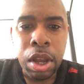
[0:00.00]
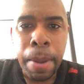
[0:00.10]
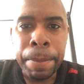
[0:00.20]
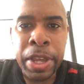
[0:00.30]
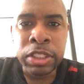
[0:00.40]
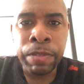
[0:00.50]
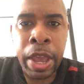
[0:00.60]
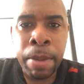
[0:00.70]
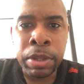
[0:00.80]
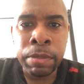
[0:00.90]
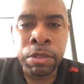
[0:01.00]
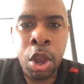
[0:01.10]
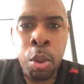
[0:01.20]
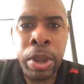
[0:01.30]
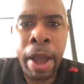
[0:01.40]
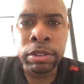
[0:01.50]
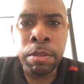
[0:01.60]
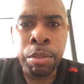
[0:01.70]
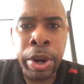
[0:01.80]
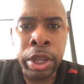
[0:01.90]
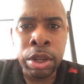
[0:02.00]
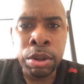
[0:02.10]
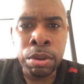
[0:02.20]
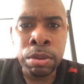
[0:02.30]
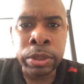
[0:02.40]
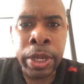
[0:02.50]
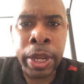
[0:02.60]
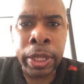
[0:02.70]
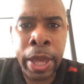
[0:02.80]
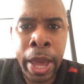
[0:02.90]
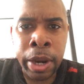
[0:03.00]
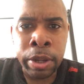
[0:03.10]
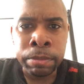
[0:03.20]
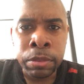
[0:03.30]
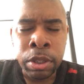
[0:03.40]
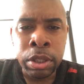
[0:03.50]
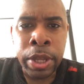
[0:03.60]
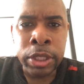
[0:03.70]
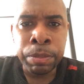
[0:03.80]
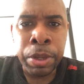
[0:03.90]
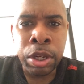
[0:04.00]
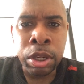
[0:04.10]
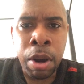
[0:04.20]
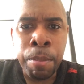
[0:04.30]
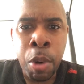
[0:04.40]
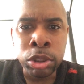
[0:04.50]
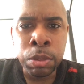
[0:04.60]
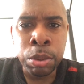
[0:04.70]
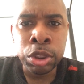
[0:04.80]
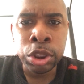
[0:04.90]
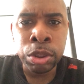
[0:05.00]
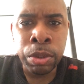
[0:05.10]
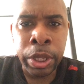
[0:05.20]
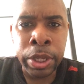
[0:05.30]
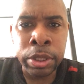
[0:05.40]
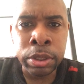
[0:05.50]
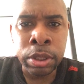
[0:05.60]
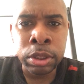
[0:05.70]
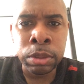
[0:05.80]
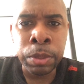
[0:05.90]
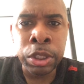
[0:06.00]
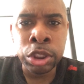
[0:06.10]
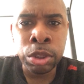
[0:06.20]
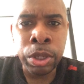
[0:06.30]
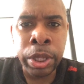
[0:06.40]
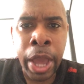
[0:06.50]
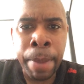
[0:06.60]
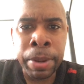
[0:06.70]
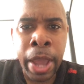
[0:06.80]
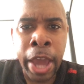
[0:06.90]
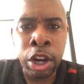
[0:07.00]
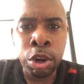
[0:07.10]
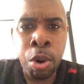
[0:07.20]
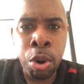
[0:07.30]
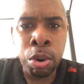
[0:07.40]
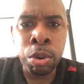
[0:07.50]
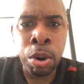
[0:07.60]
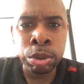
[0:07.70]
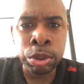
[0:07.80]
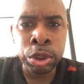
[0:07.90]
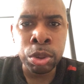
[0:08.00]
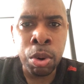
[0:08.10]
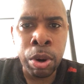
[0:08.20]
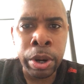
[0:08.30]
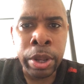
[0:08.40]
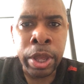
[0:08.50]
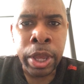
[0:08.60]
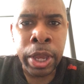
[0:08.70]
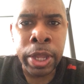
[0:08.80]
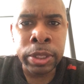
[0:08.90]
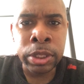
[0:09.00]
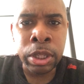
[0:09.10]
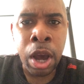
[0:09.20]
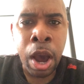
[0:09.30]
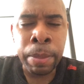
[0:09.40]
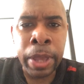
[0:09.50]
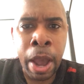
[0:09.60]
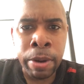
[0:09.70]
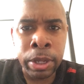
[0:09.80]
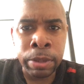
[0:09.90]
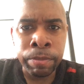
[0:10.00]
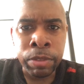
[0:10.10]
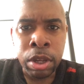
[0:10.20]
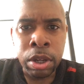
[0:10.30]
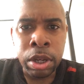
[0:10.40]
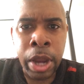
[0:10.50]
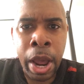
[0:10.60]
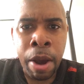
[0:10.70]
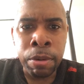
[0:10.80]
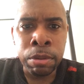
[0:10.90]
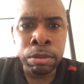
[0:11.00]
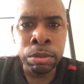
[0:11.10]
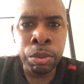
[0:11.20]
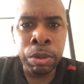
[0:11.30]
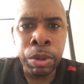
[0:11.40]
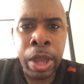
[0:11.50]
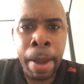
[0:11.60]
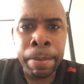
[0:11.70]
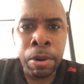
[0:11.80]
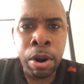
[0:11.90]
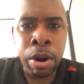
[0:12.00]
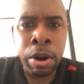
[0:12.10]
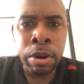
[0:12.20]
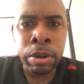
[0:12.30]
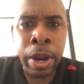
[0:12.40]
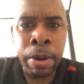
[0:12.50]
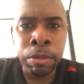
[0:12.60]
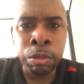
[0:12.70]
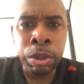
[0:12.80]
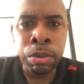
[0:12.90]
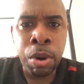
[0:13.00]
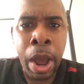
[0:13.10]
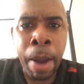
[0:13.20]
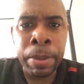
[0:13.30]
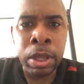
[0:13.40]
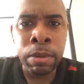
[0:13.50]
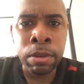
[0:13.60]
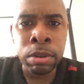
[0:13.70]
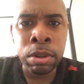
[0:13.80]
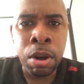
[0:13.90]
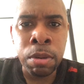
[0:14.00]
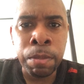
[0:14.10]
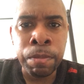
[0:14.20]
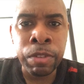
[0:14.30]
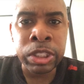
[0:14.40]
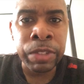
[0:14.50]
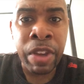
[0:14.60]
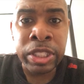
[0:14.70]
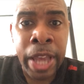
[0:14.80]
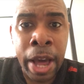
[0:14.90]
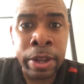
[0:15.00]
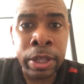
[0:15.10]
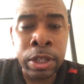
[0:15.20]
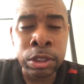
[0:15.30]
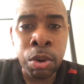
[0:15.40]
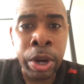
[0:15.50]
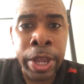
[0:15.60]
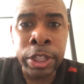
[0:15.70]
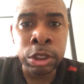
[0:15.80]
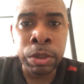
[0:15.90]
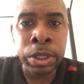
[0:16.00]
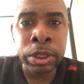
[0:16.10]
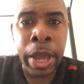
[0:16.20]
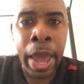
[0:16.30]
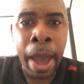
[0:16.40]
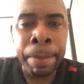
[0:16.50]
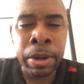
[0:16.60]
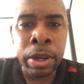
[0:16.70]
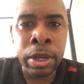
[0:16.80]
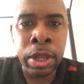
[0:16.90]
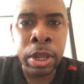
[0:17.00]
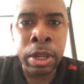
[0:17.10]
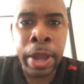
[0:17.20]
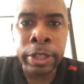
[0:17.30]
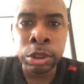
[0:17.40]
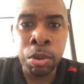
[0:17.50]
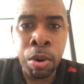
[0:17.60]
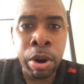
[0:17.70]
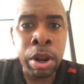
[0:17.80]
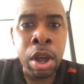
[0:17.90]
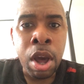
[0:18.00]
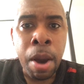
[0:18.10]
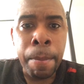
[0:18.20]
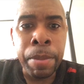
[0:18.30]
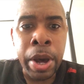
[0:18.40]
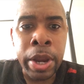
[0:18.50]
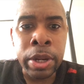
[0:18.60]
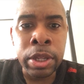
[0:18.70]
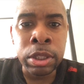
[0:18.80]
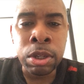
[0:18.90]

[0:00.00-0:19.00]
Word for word: Peace, family. We have some breaking news in Atlanta. There's been a, multiple shooting. It's been a shooting happened at a Kroger grocery store in DeKalb County. Now we, we haven't heard that. We don't know how many you know fatalities or injuries that happened in in that store, but it